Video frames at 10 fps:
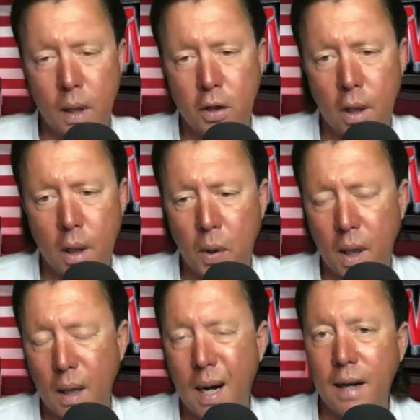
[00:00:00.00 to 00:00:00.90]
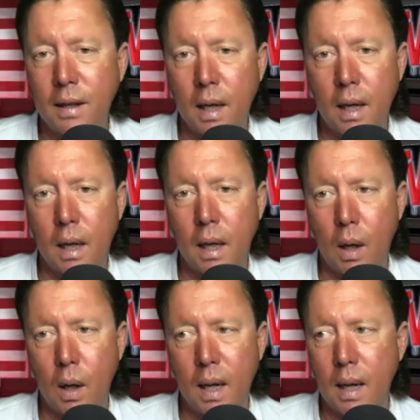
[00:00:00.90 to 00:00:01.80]
it should be. And I think, you know,
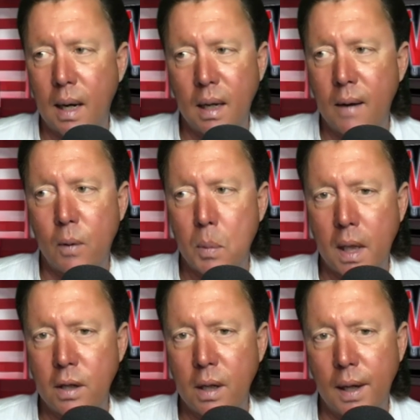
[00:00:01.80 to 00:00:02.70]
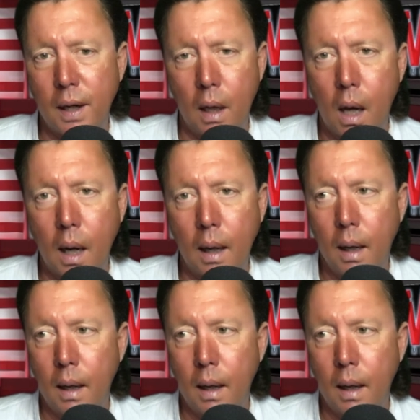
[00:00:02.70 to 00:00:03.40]
again, I think everybody should get along.